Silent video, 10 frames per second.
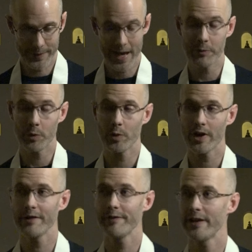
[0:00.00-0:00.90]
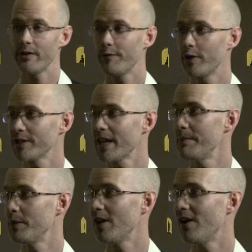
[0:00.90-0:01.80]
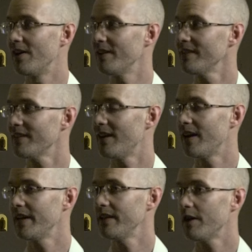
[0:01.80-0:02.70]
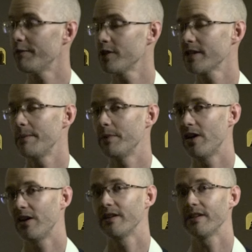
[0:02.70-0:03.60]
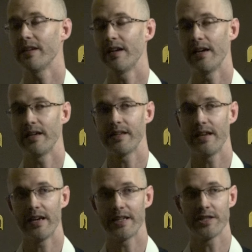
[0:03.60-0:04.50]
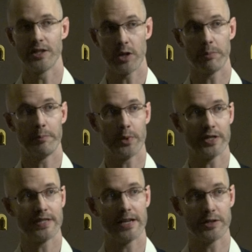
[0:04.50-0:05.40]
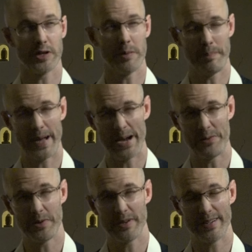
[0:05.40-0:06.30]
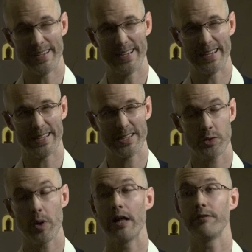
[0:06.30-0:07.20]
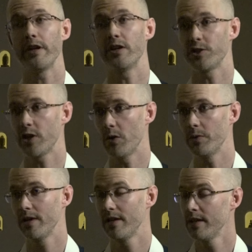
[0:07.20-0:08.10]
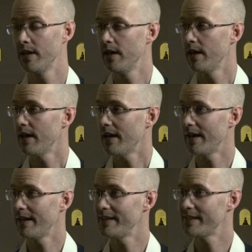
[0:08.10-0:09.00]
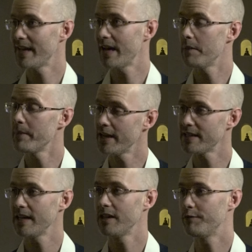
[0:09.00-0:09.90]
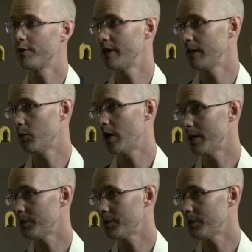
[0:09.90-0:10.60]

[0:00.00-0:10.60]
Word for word: yeah, well, when I first came along, I, I first came along uh, uh to the Dublin Buddhist Centre about uh, 12 years ago. And uh, I meditated for a little while. I